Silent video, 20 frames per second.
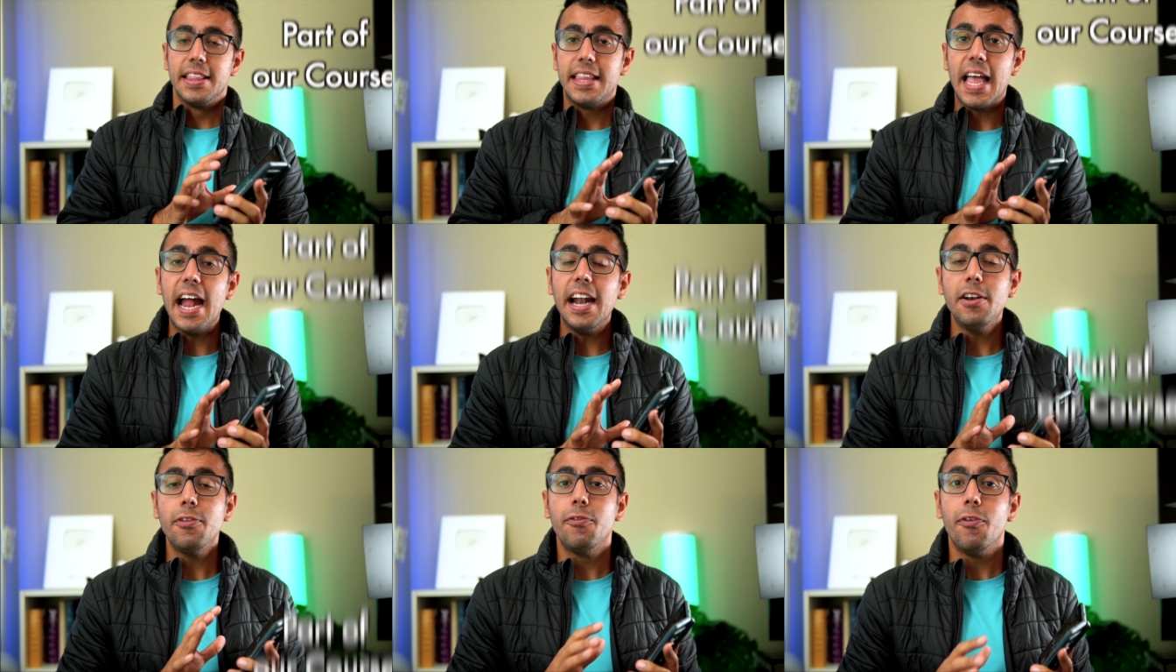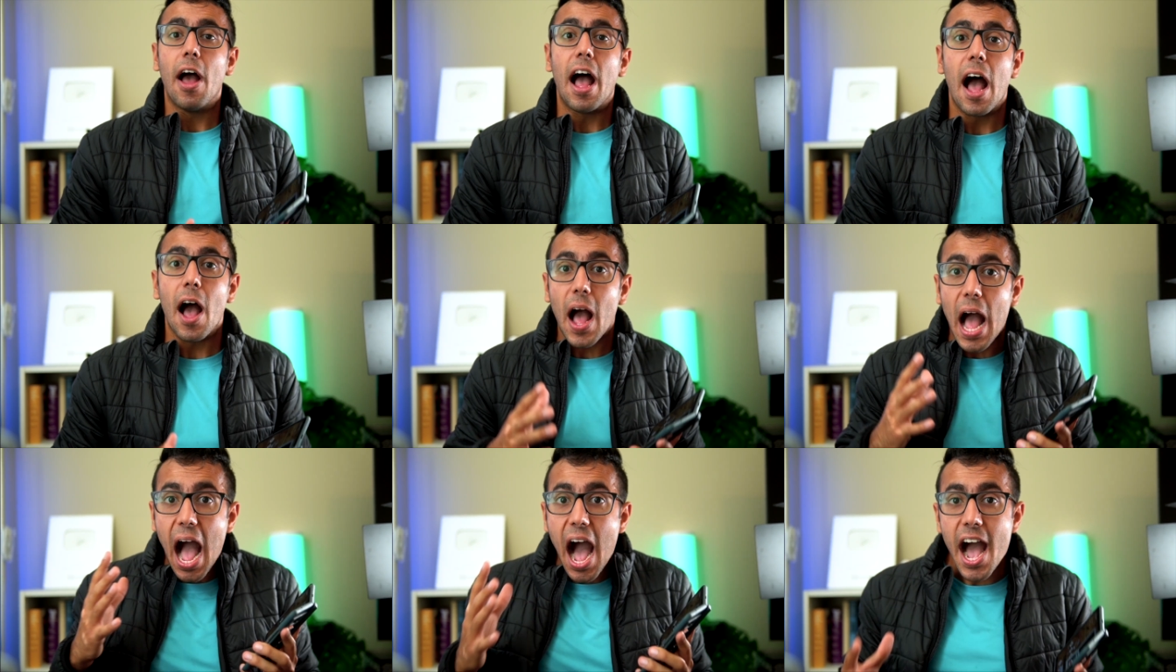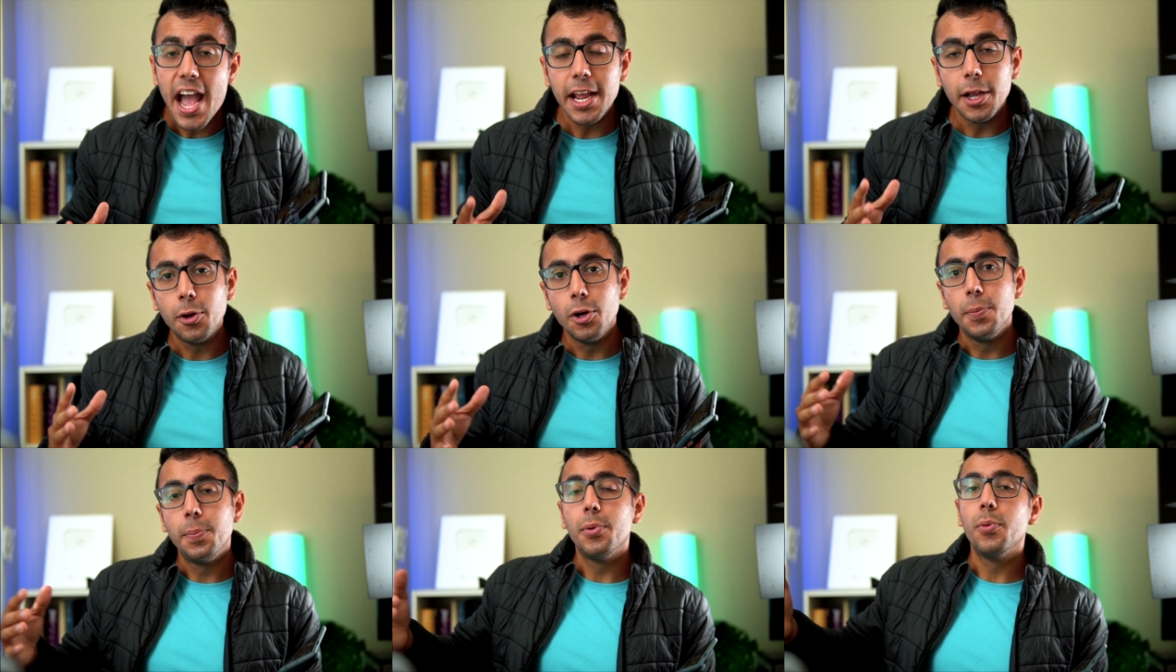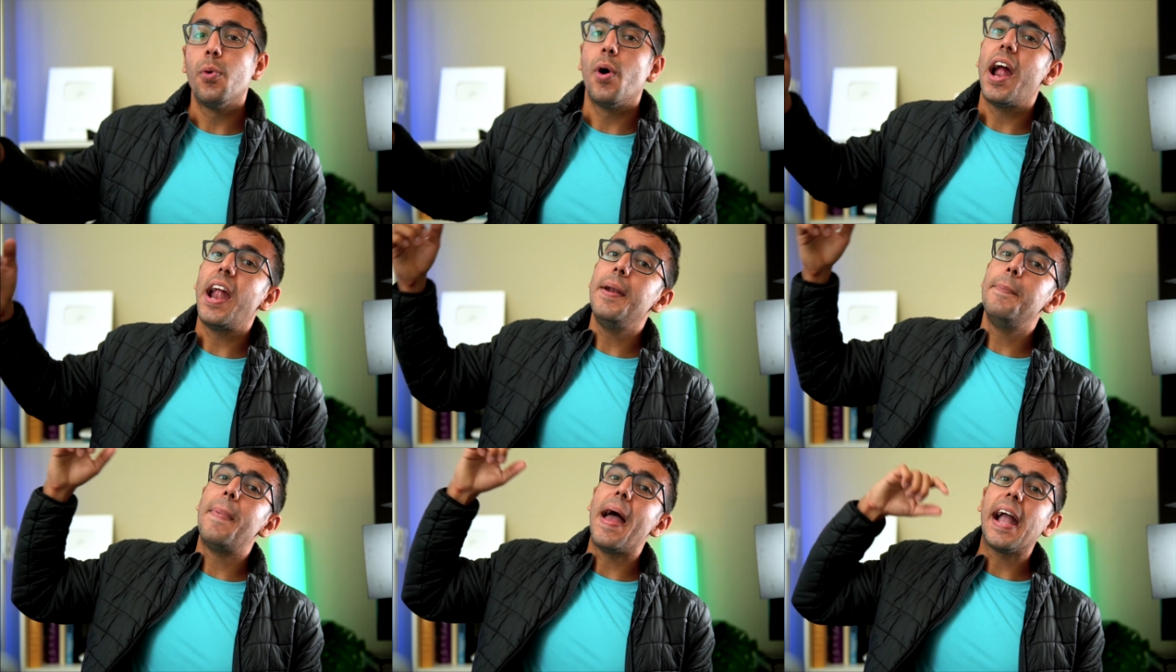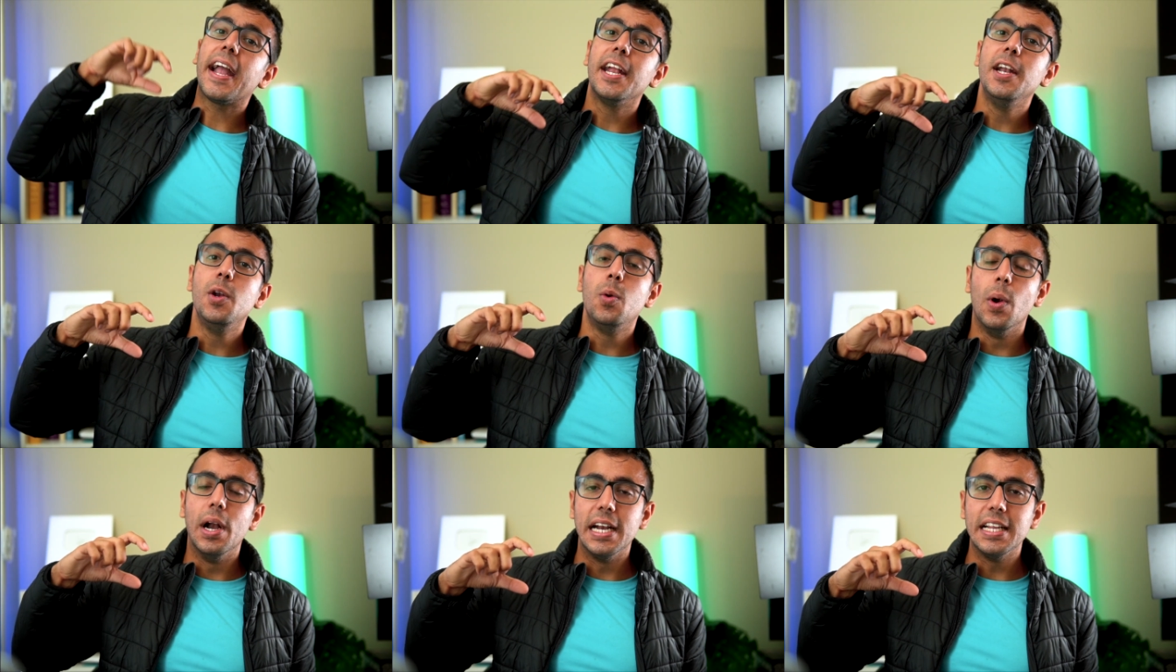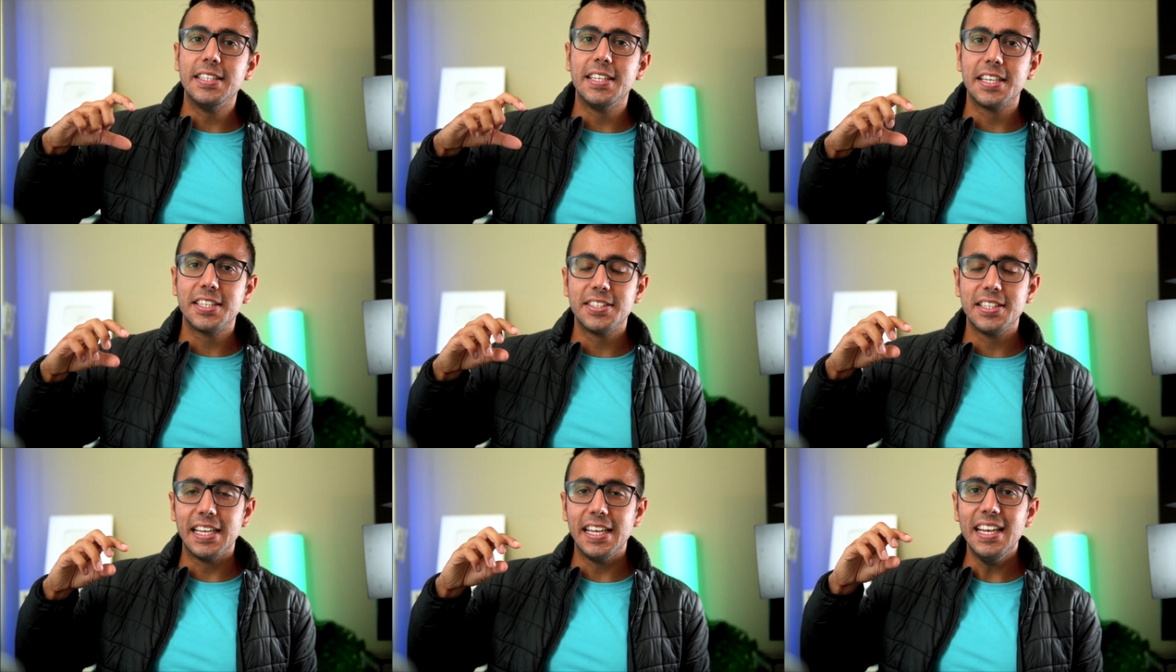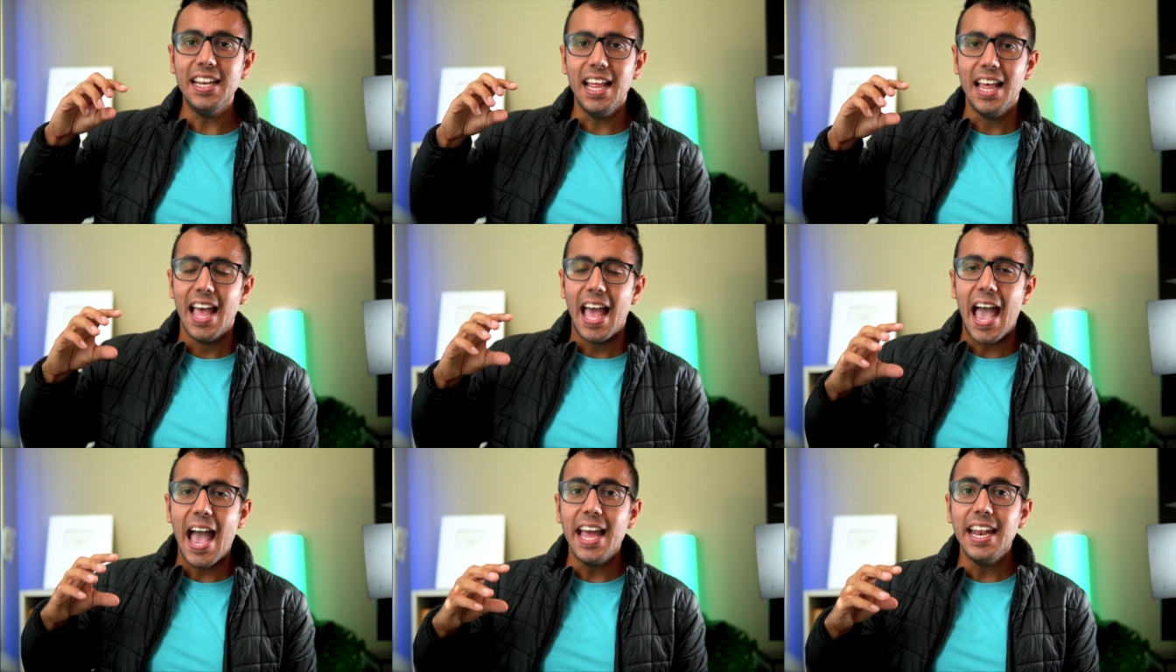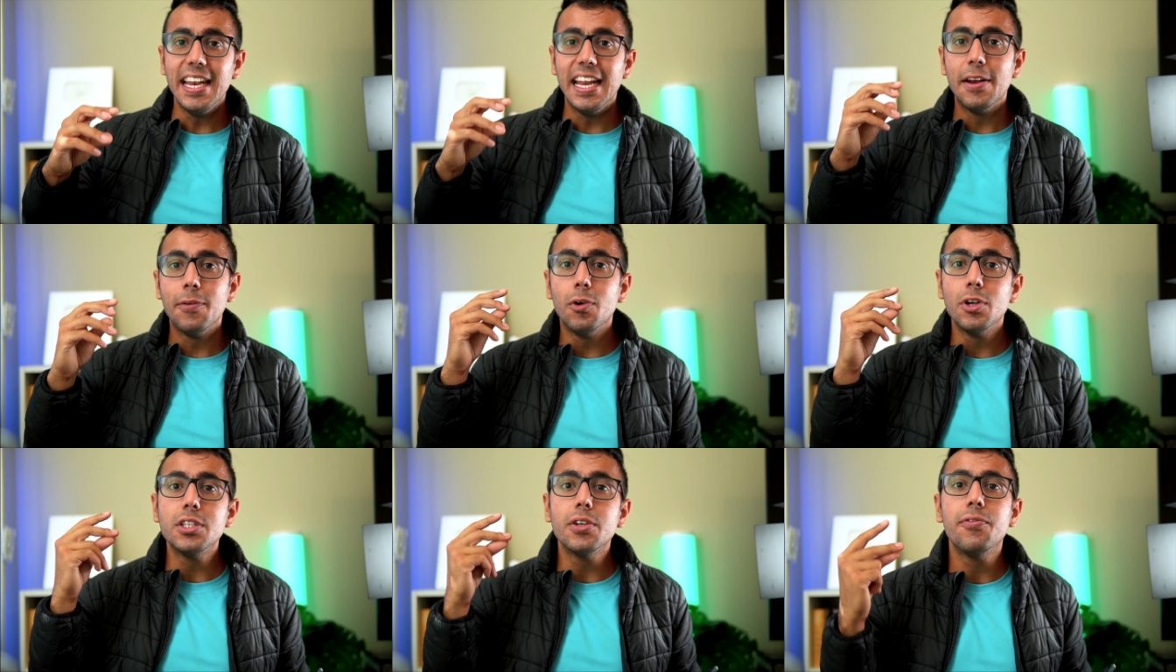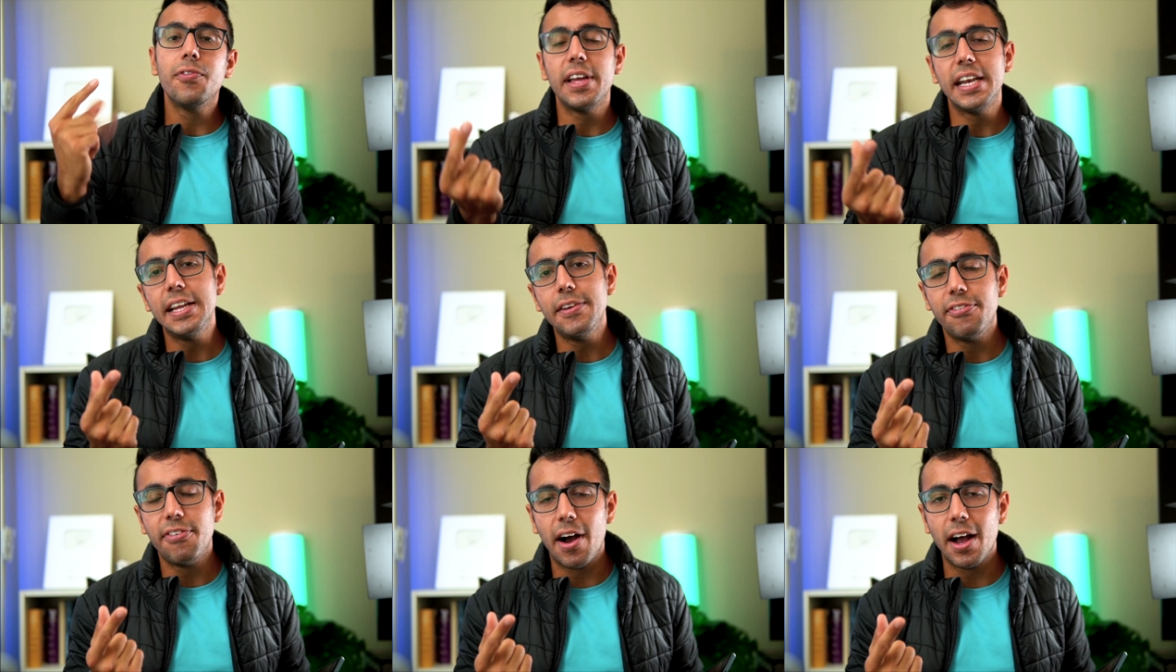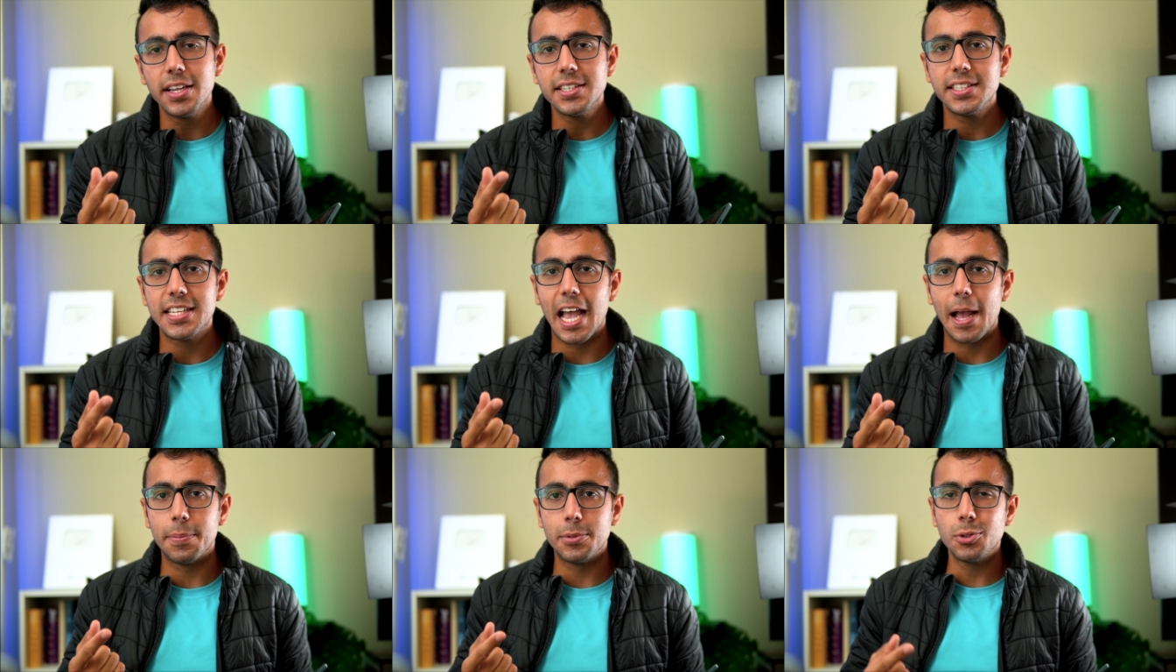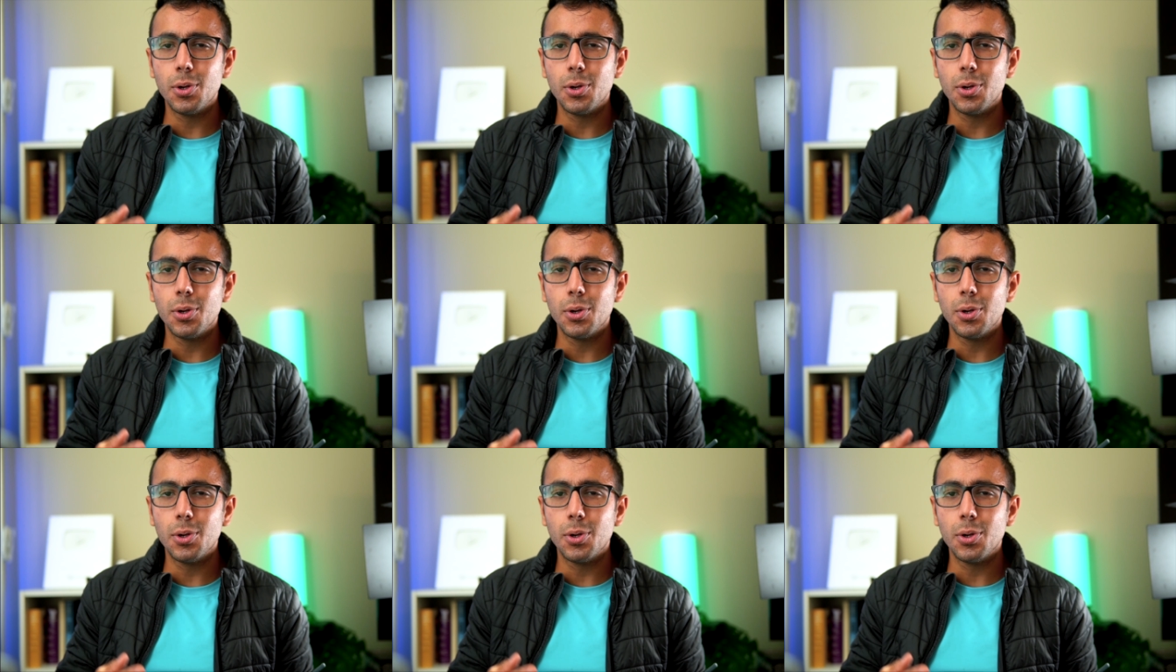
that I could provide back in 2016, and it was a very fast app.